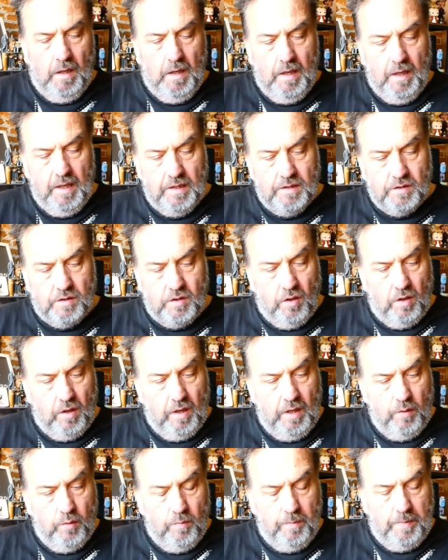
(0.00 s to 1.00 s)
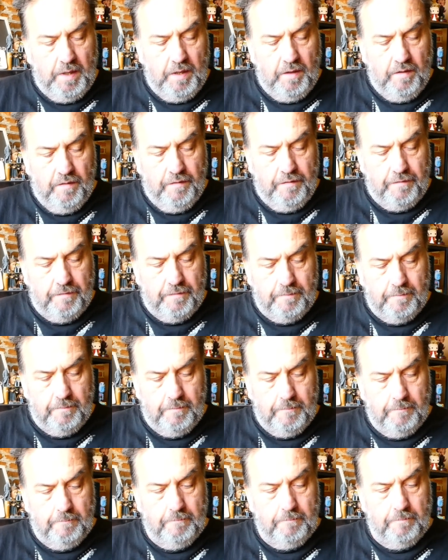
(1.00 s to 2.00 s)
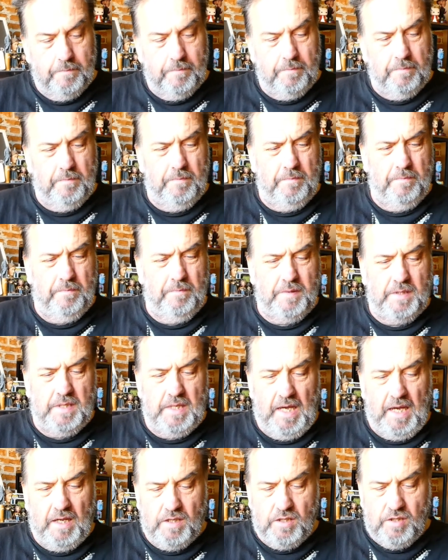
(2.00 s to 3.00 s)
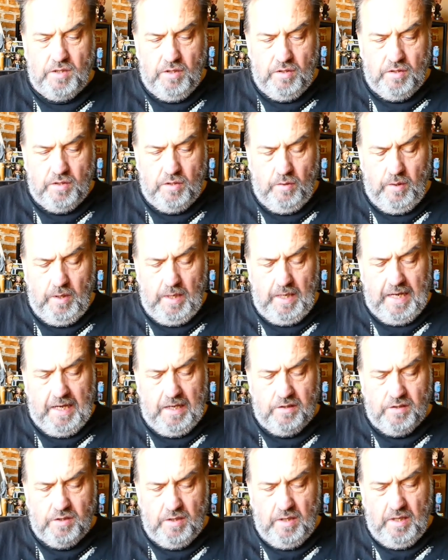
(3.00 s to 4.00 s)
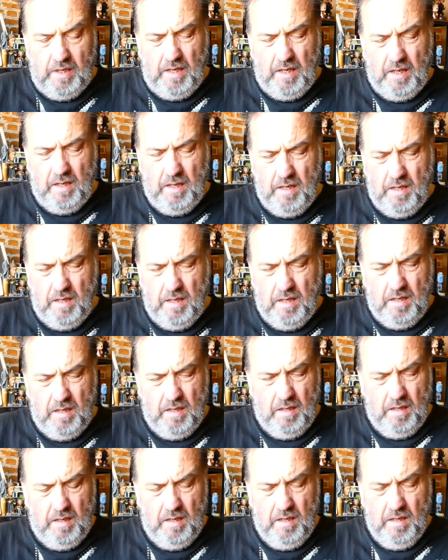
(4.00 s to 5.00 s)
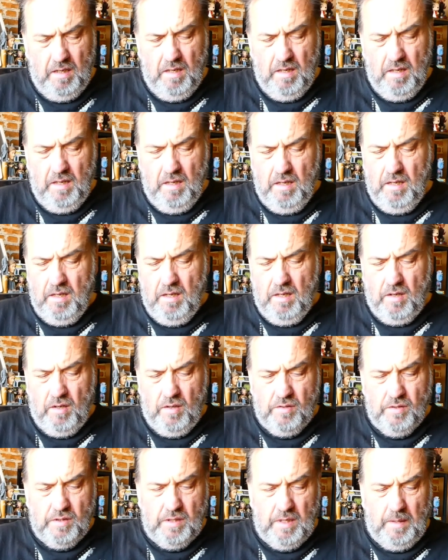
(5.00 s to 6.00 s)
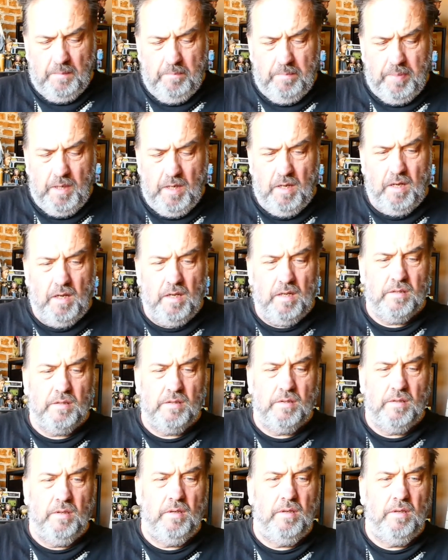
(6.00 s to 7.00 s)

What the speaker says: It's got a little bit of texture to it actually on some parts.